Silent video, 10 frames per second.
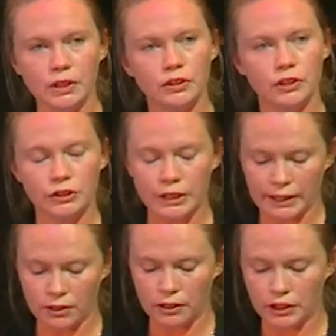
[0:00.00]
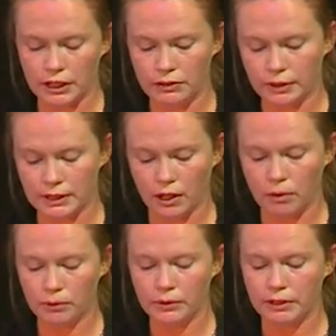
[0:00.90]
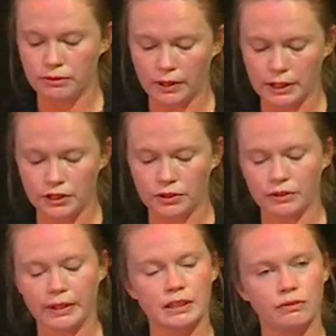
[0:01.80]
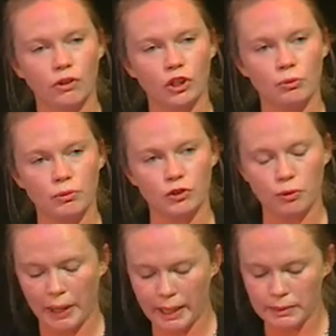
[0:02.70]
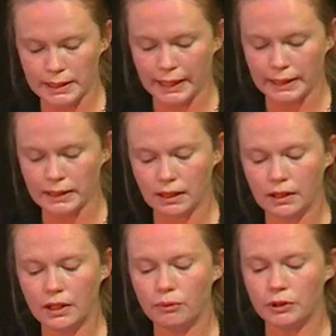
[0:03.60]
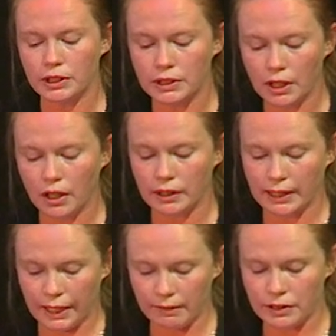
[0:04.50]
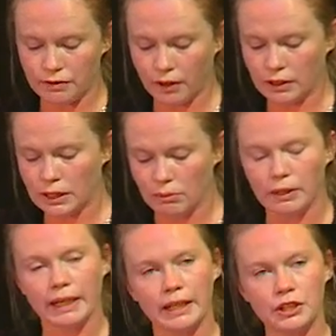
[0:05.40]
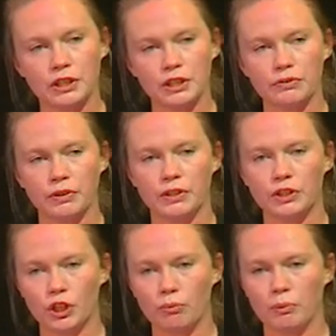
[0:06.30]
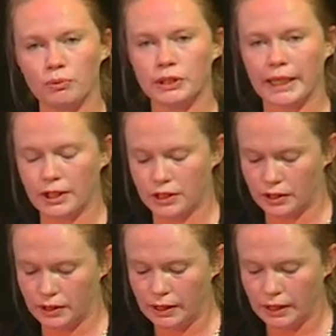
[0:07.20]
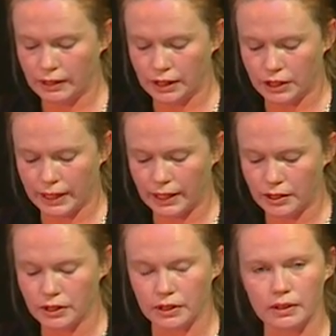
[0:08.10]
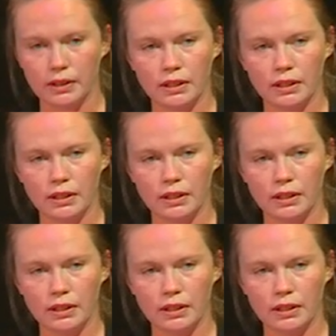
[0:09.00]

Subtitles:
New technologies, for example, give rise to a greater volume of new payments data, which in turn carries vast implications for consumer protection and education.